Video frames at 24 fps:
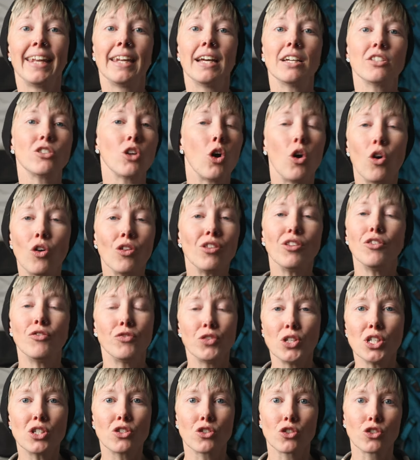and has all the
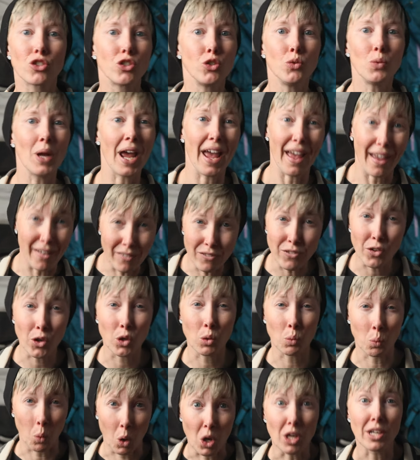features you'd ever
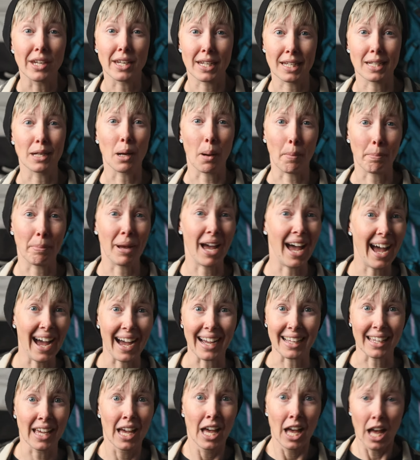want in a
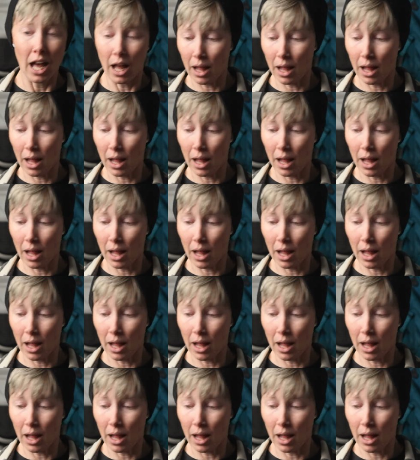pack.